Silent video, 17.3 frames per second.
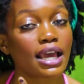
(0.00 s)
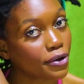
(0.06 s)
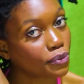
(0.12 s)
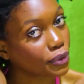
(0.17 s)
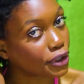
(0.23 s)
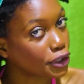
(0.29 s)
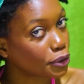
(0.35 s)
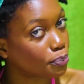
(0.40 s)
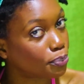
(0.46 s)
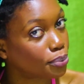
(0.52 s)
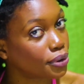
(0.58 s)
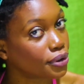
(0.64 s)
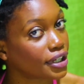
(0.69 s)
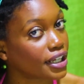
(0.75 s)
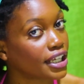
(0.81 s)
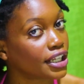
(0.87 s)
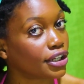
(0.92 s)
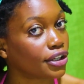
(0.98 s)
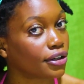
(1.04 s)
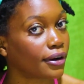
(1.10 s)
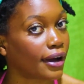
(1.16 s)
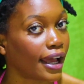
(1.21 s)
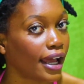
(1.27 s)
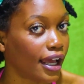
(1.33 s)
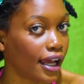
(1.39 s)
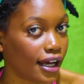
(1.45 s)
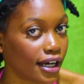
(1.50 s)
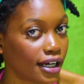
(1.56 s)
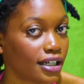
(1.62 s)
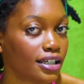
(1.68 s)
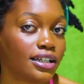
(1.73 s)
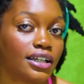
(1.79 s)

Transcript: And when you put it in your hair,